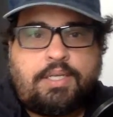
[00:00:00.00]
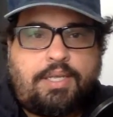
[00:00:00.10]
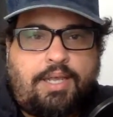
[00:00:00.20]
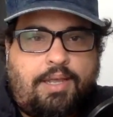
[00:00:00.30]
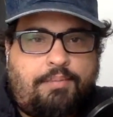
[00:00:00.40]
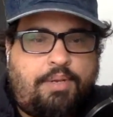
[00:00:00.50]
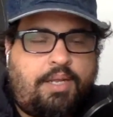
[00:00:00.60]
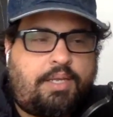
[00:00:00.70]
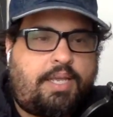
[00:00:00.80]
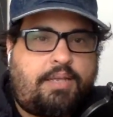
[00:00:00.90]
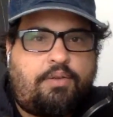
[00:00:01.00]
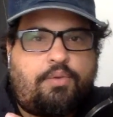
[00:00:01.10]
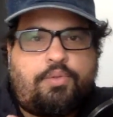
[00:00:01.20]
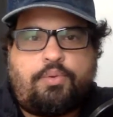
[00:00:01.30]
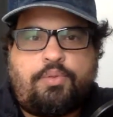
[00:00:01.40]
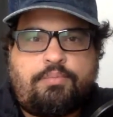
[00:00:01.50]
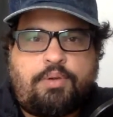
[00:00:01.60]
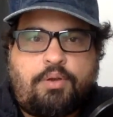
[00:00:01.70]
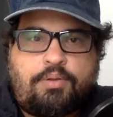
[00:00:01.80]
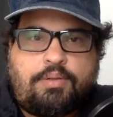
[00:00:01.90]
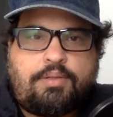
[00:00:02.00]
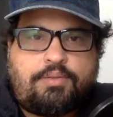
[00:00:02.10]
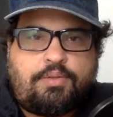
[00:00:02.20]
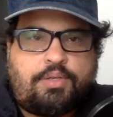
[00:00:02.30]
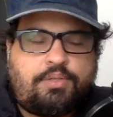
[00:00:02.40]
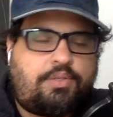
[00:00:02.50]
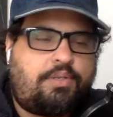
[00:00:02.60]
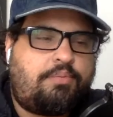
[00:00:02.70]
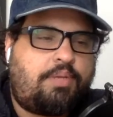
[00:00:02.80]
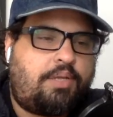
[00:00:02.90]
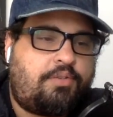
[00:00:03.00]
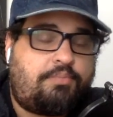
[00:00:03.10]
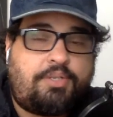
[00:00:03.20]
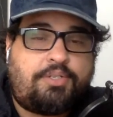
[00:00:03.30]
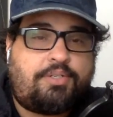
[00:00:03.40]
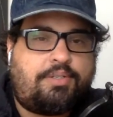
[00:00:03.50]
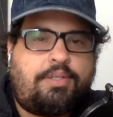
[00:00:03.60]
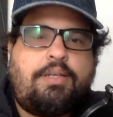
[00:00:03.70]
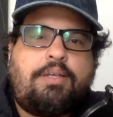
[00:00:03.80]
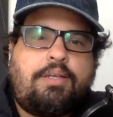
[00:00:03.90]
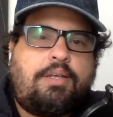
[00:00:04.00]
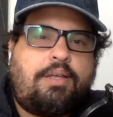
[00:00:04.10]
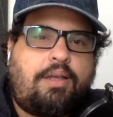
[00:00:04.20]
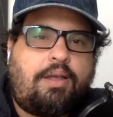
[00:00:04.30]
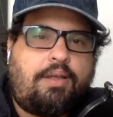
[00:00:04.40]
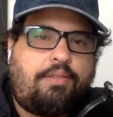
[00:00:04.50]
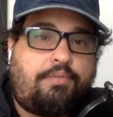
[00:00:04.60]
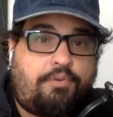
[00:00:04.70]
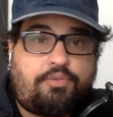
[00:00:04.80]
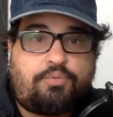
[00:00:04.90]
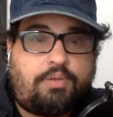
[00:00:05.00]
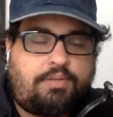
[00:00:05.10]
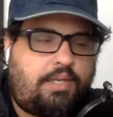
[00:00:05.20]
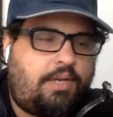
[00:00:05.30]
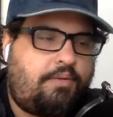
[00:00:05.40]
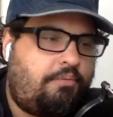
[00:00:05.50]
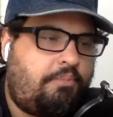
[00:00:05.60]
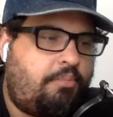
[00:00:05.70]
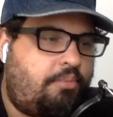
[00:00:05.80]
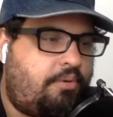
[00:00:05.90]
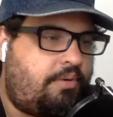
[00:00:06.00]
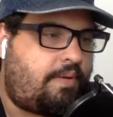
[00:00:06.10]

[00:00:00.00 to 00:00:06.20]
but I can't go through them all. So I just mentioned the first ones that I remembered.